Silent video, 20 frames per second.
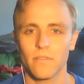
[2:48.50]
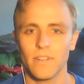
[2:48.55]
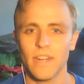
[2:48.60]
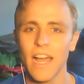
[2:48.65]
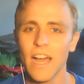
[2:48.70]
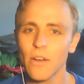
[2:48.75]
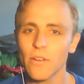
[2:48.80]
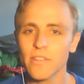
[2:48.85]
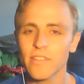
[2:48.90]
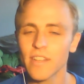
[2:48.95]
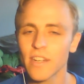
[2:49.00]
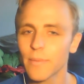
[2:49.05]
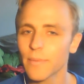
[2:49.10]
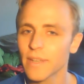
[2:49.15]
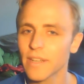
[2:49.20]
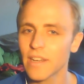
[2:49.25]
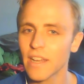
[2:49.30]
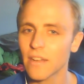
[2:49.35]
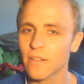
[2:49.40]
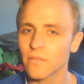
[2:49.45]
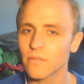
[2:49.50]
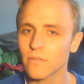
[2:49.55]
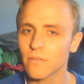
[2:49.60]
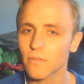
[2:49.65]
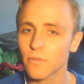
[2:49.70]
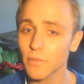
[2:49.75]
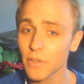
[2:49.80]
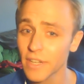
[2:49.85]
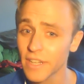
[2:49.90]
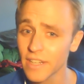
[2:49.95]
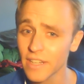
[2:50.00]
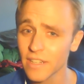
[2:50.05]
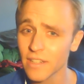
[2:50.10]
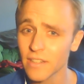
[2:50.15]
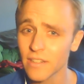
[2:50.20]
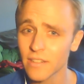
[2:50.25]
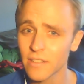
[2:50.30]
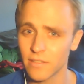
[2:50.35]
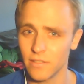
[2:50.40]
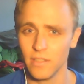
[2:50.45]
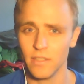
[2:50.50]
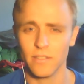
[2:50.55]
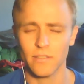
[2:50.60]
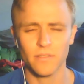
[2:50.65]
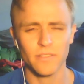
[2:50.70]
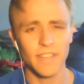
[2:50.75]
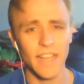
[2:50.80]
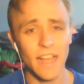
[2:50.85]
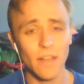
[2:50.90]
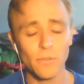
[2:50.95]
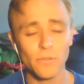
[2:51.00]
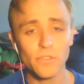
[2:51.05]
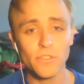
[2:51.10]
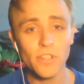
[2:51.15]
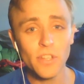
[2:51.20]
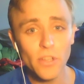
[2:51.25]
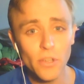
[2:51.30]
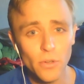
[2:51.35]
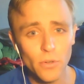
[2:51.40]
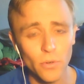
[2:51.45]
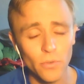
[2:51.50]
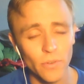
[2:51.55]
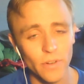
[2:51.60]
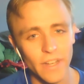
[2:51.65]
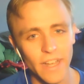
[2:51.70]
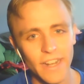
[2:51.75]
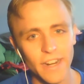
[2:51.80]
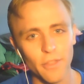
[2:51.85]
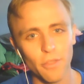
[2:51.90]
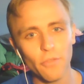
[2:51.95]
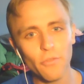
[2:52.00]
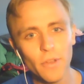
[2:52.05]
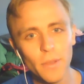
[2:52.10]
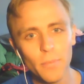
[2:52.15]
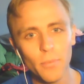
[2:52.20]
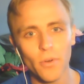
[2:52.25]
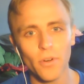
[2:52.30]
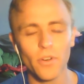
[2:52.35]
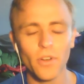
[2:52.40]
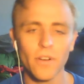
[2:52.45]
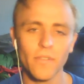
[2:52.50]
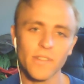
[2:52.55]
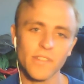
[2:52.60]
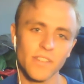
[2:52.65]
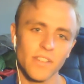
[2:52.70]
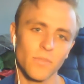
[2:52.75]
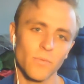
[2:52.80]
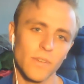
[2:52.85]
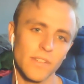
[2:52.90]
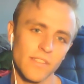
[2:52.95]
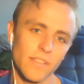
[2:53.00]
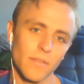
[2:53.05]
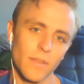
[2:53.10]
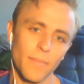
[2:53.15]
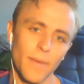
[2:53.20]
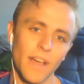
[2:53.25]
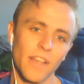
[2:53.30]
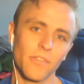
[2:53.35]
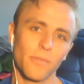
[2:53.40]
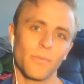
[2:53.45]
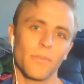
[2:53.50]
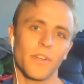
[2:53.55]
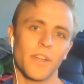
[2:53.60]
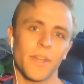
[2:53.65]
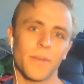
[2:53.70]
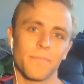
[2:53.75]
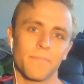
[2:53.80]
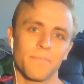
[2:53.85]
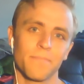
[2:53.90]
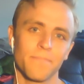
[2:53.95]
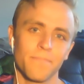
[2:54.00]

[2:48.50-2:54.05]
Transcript: now instead of being down 3, they're down 2. And a 3-pointer all of a sudden wins in the basketball game.